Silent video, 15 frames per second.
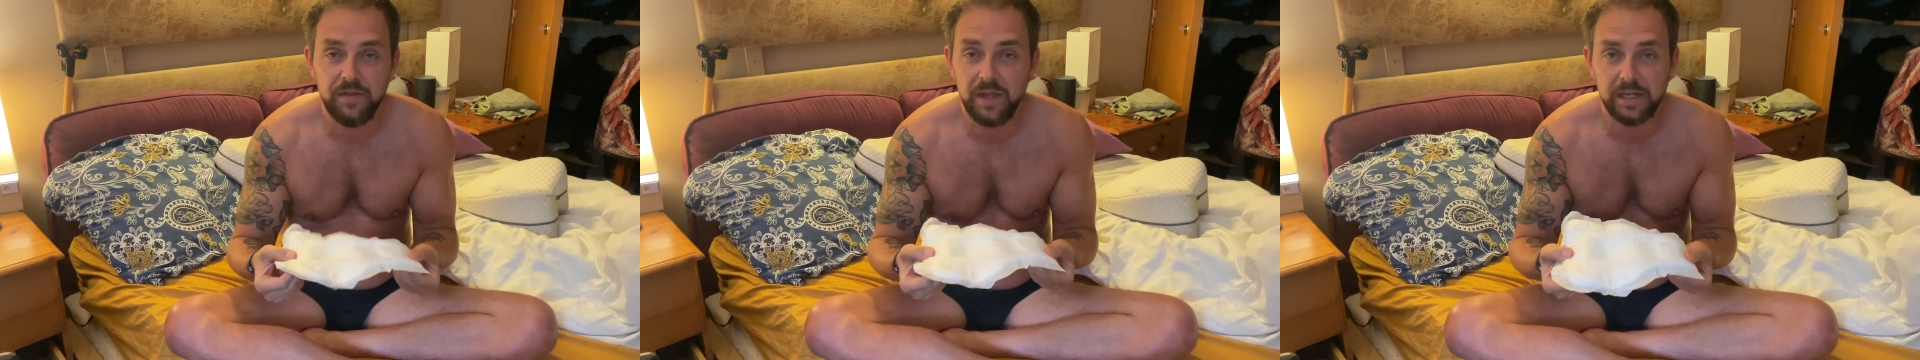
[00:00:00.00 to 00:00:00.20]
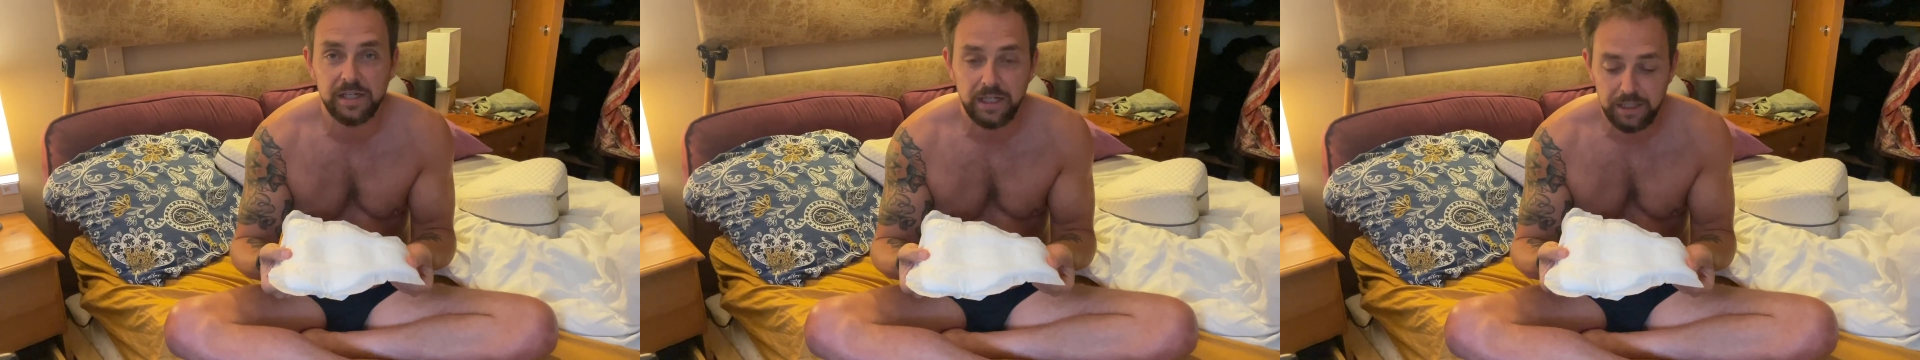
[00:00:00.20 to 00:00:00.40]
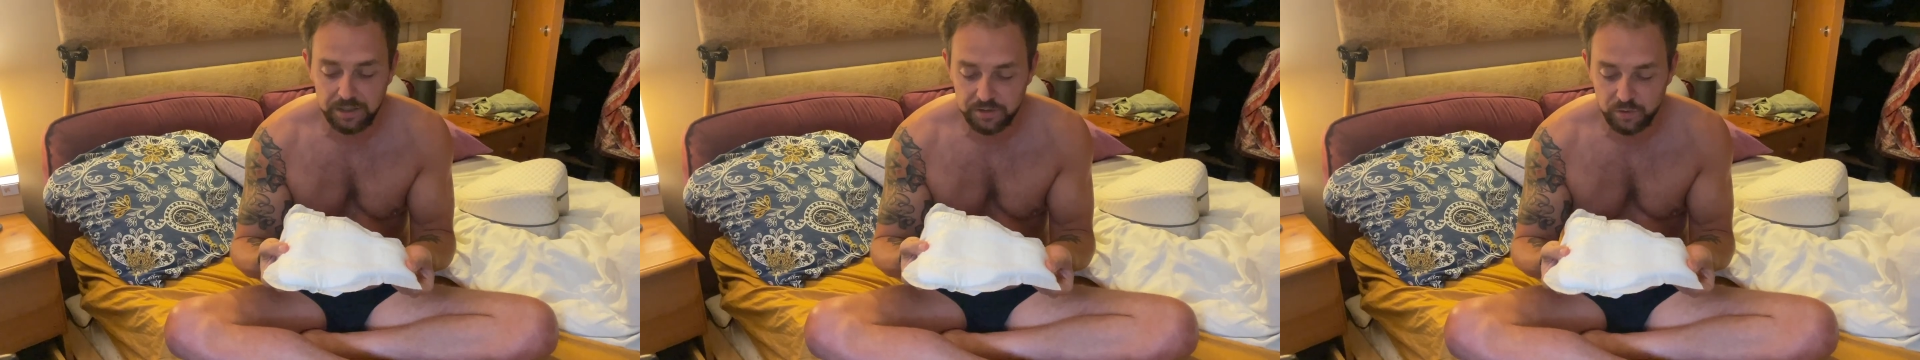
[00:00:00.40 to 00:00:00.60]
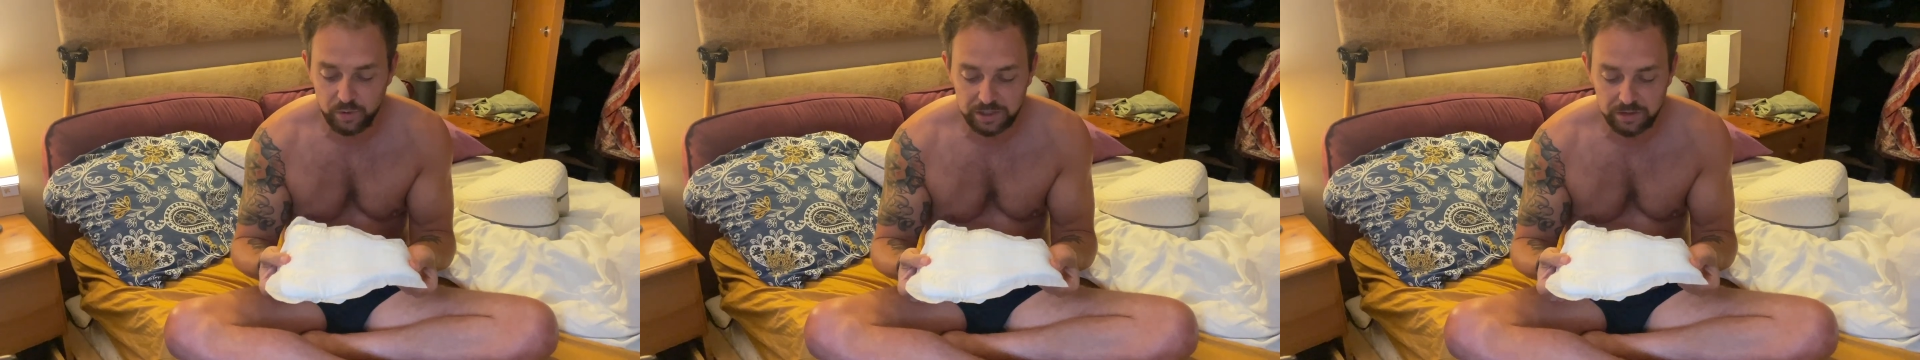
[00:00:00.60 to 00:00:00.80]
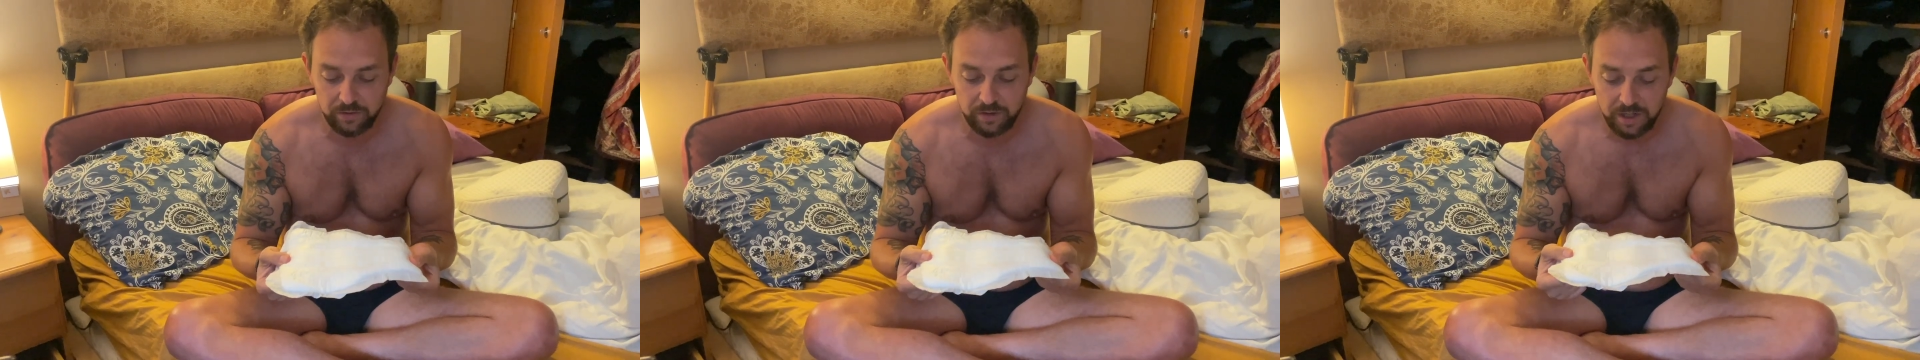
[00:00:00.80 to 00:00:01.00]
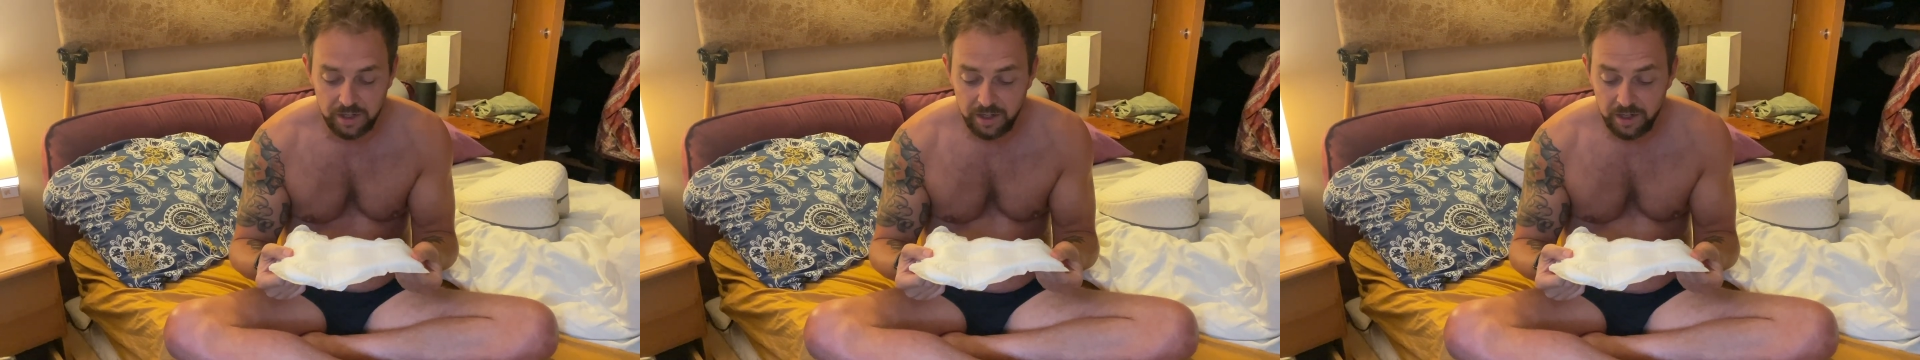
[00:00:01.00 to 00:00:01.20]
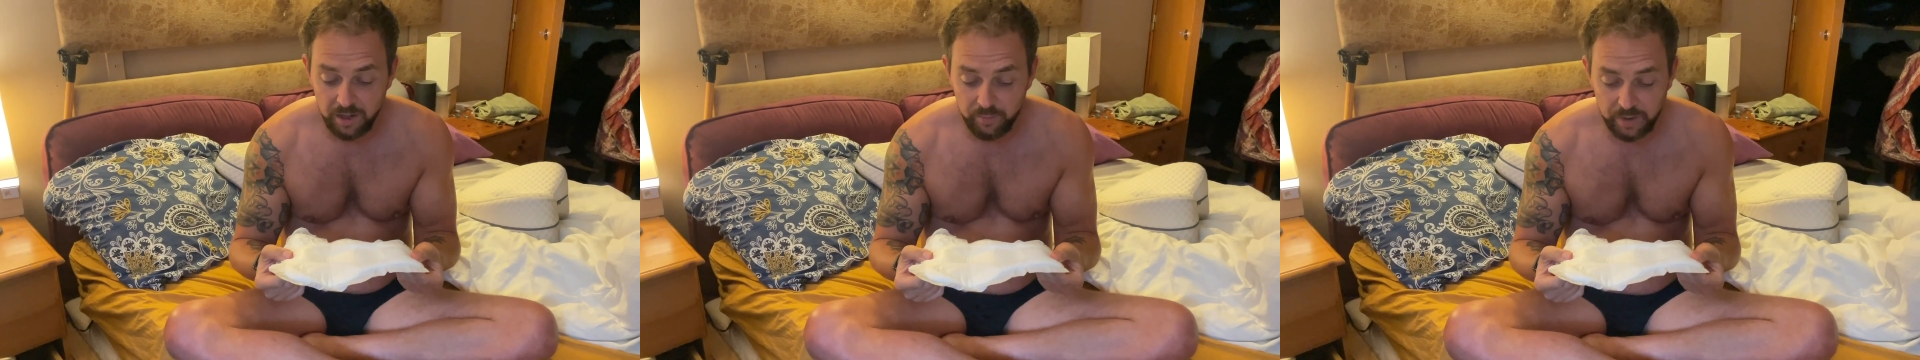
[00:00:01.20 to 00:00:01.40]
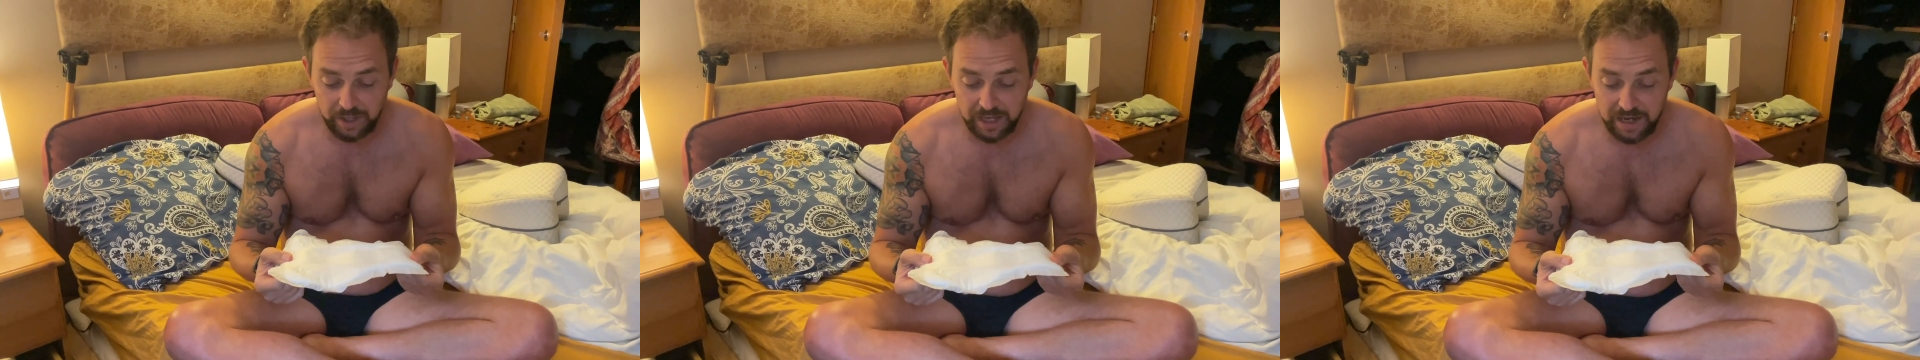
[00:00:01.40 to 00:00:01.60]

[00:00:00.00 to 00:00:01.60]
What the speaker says: they're clean as a whistle. But